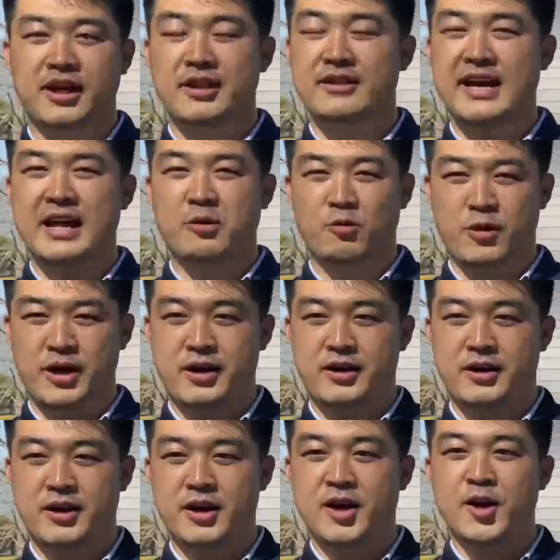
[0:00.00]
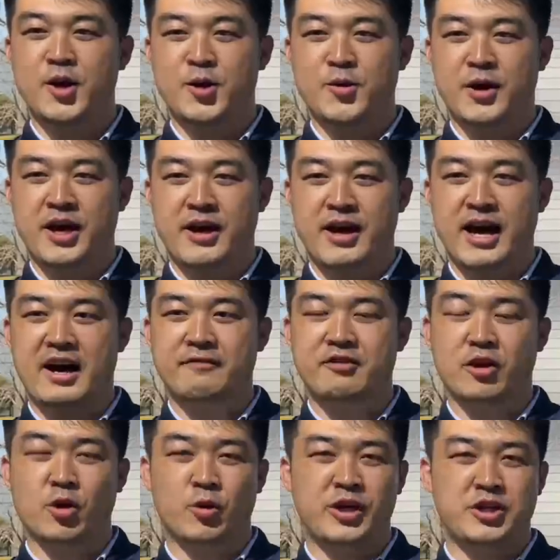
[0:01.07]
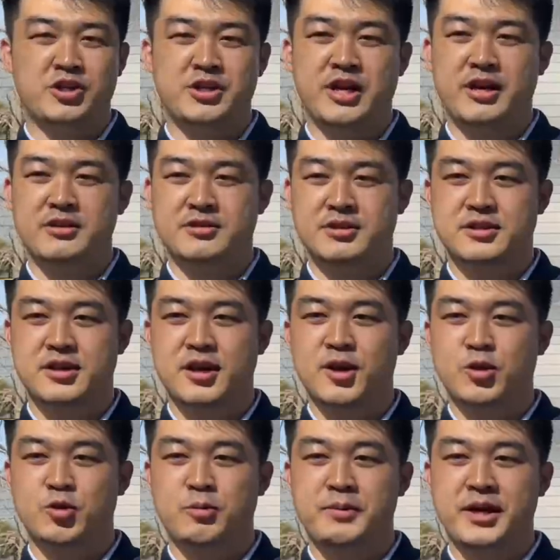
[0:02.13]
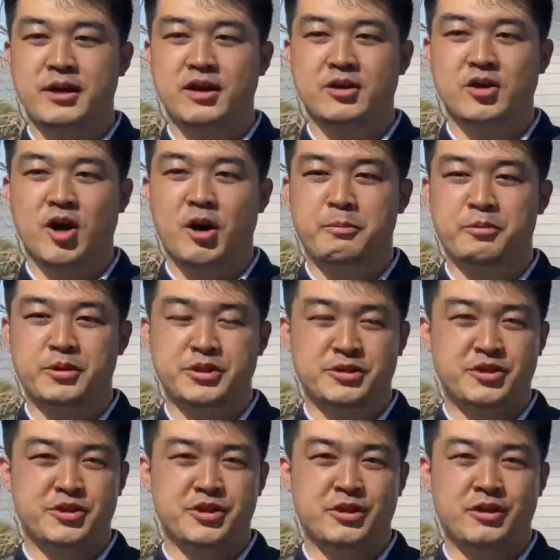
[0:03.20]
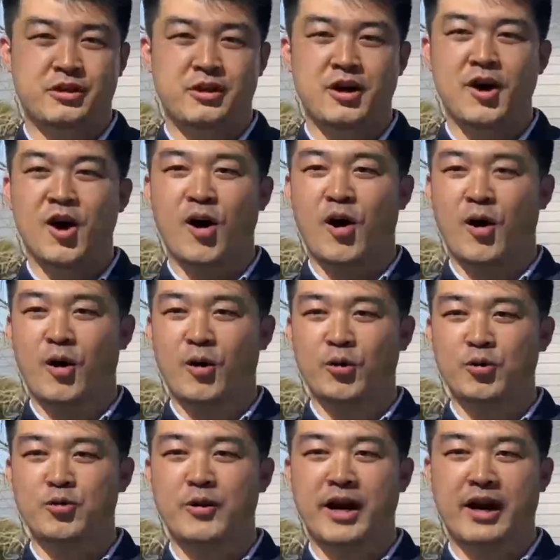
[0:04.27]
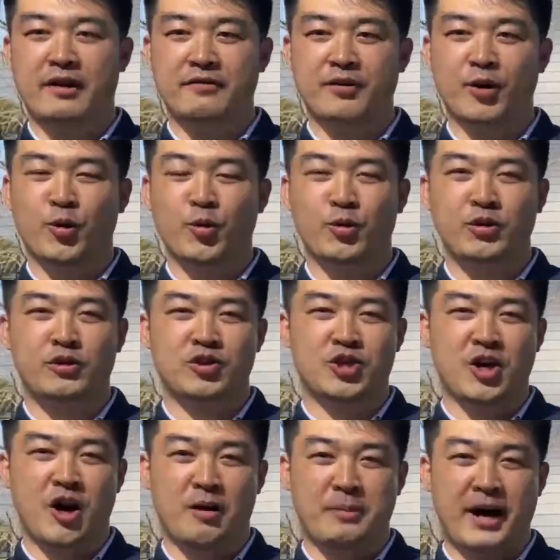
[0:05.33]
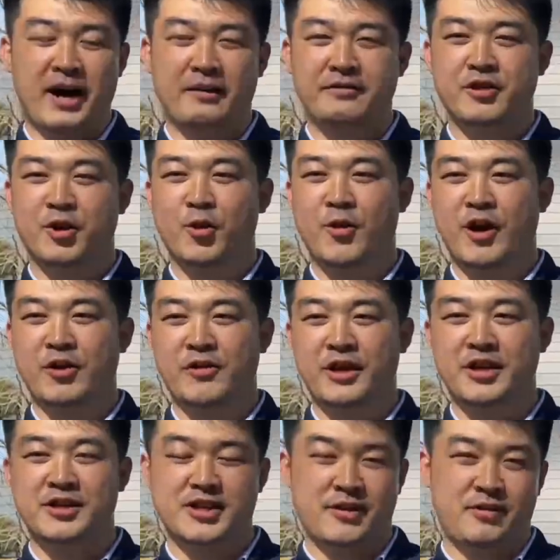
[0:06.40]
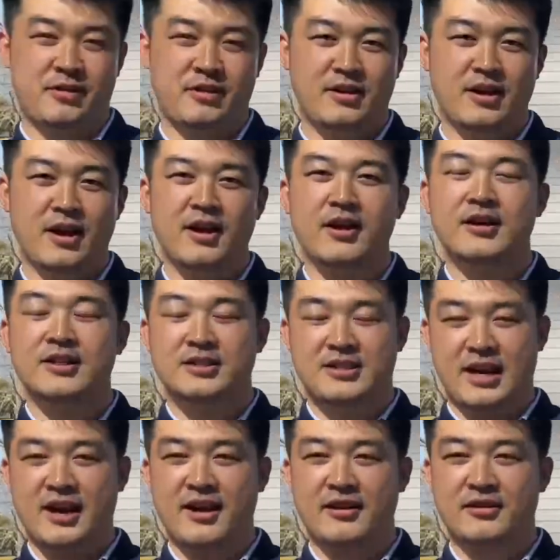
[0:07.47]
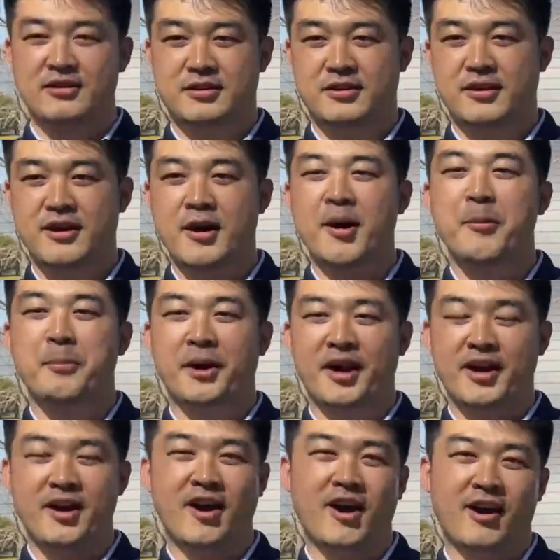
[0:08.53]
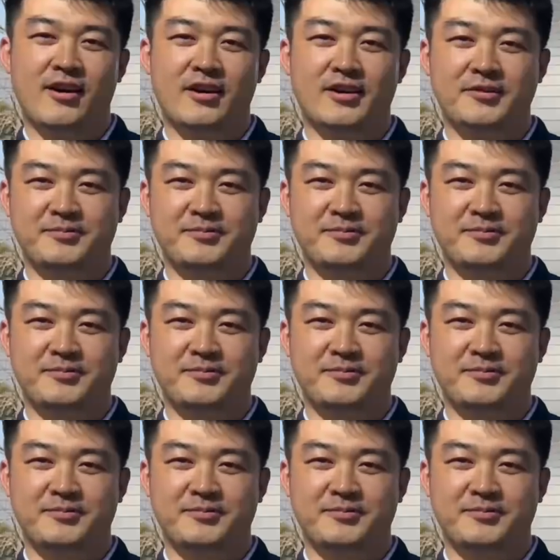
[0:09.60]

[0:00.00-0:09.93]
In that way, you can have a great chance to be a top researcher or to have a good job after graduation. Second, play hard.